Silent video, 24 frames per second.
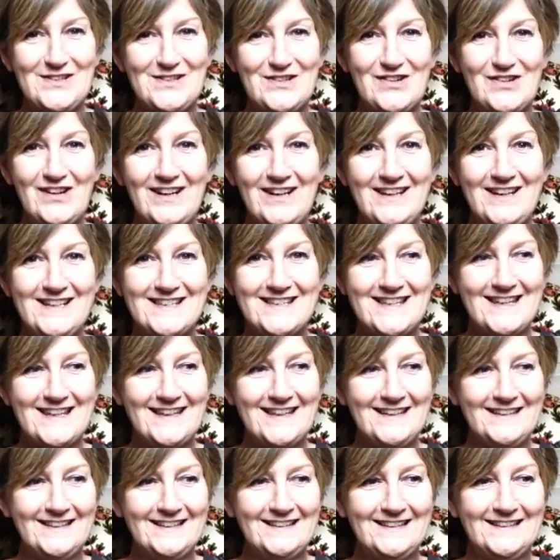
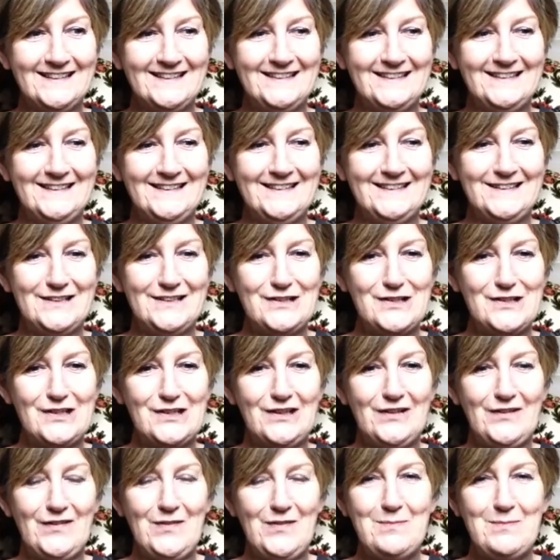Crazy.
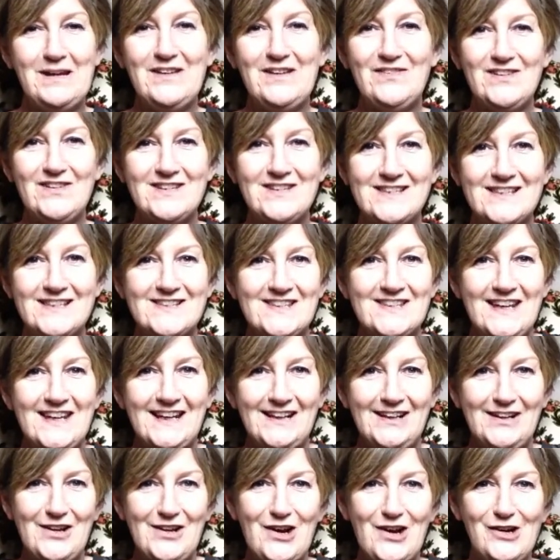So the benefits of staying
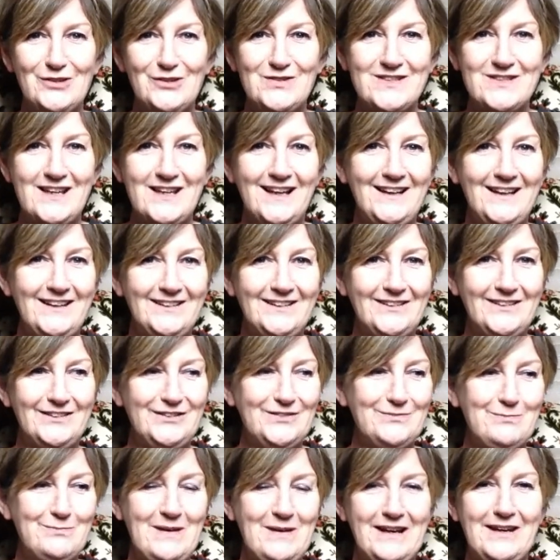in a hotel
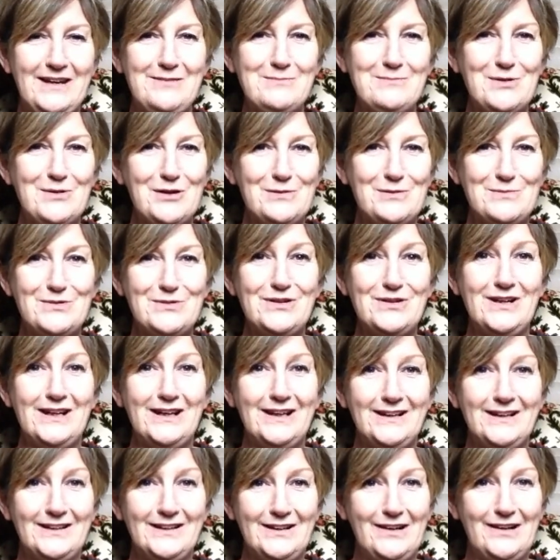and paying more money
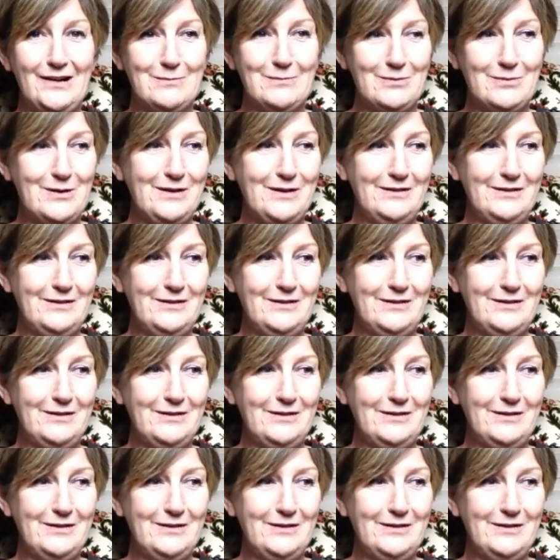are